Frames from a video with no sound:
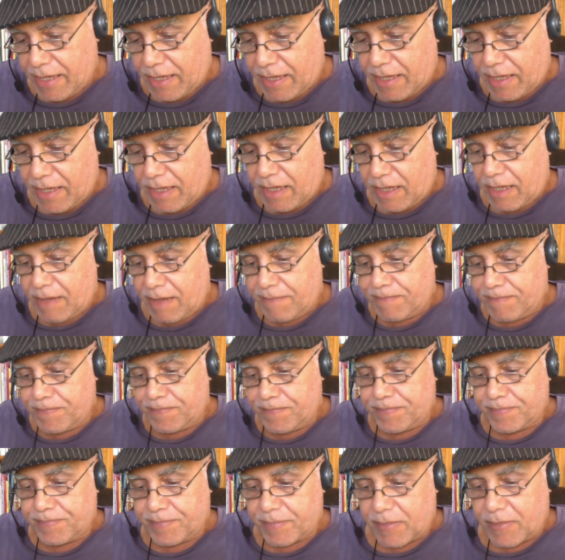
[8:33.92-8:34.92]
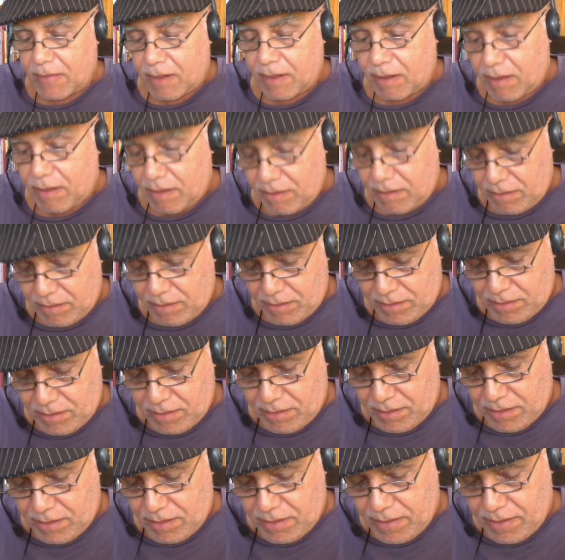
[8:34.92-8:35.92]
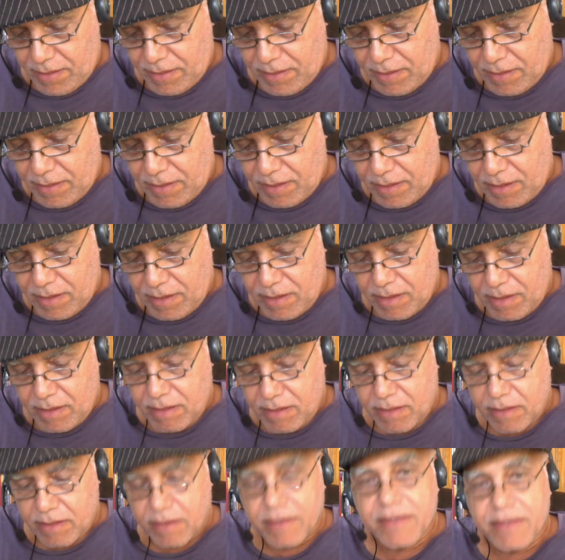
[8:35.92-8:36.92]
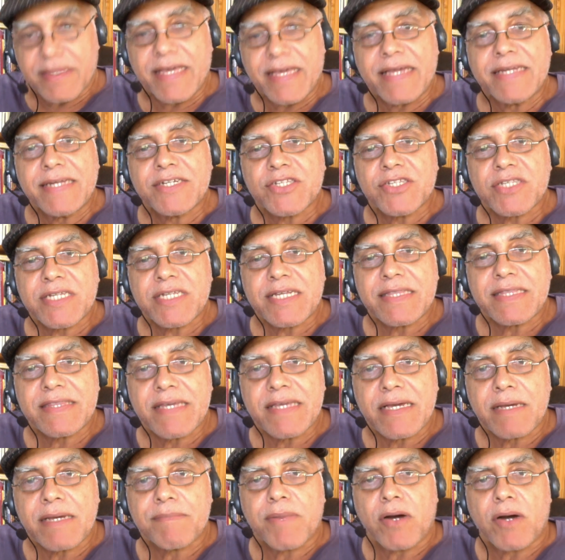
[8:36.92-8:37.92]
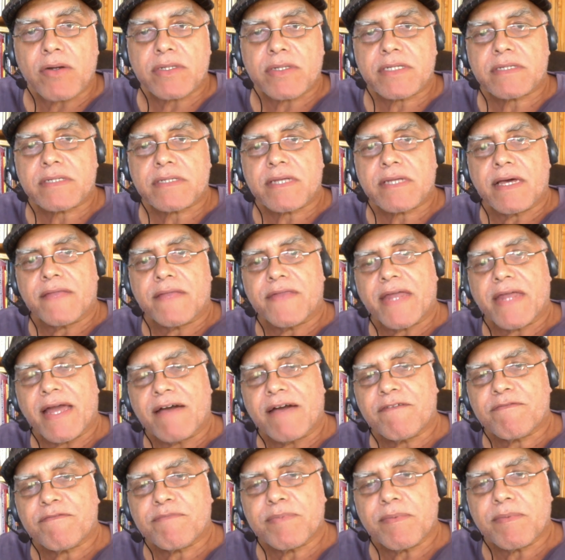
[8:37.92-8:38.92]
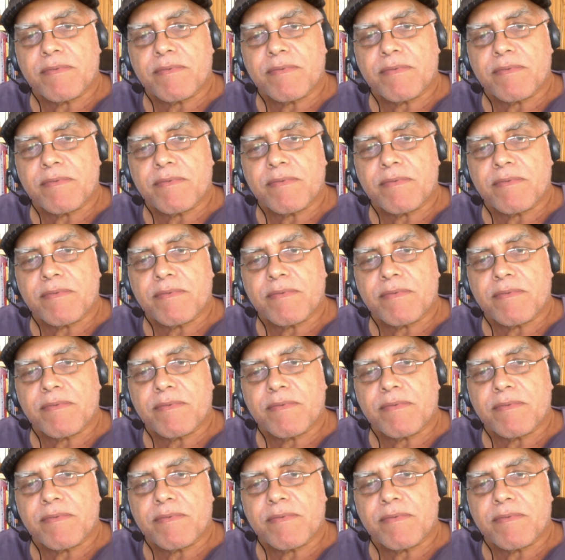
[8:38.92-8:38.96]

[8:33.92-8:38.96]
The interesting thing about that I've